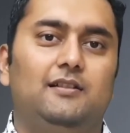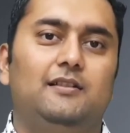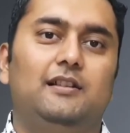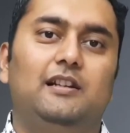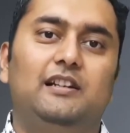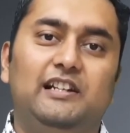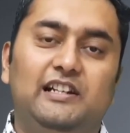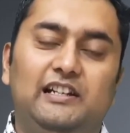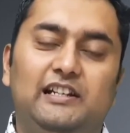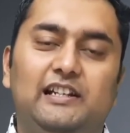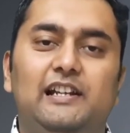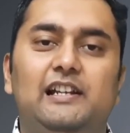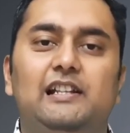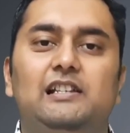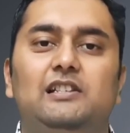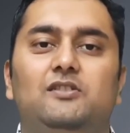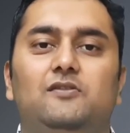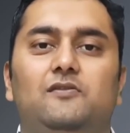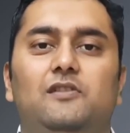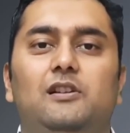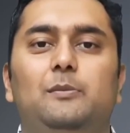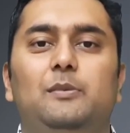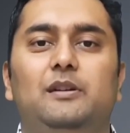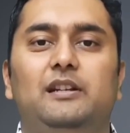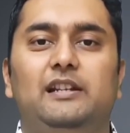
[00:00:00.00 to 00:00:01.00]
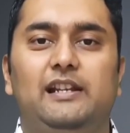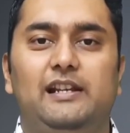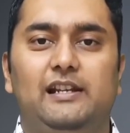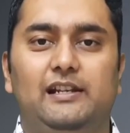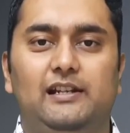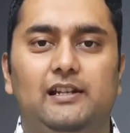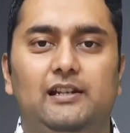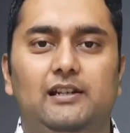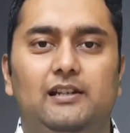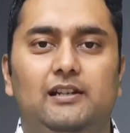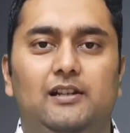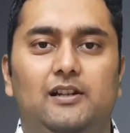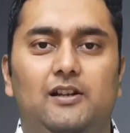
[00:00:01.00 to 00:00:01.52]
The details will be
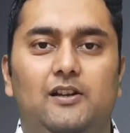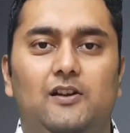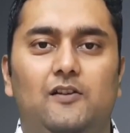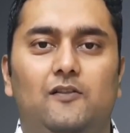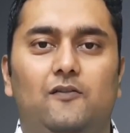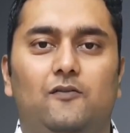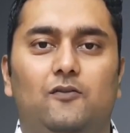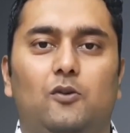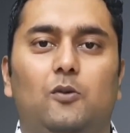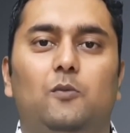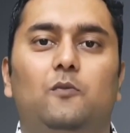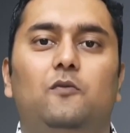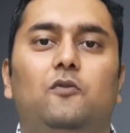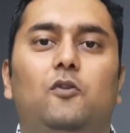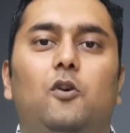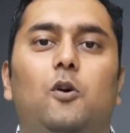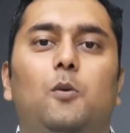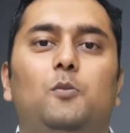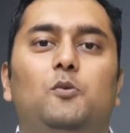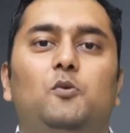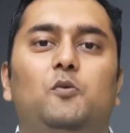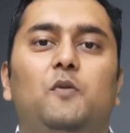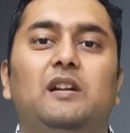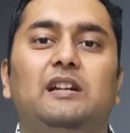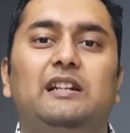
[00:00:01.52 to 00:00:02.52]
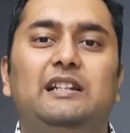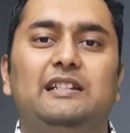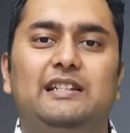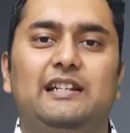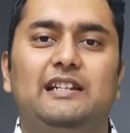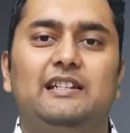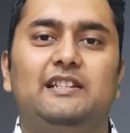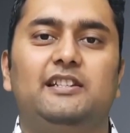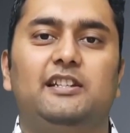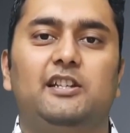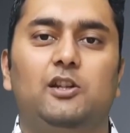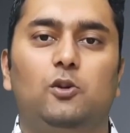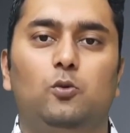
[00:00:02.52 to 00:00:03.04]
taken from Form
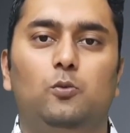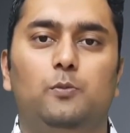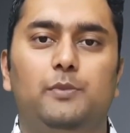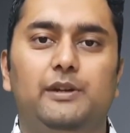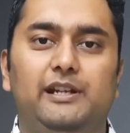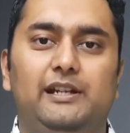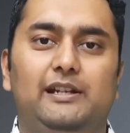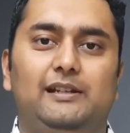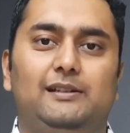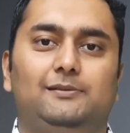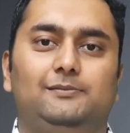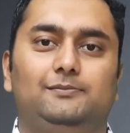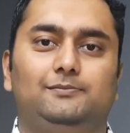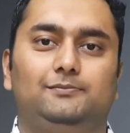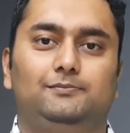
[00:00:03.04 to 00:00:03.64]
26QB.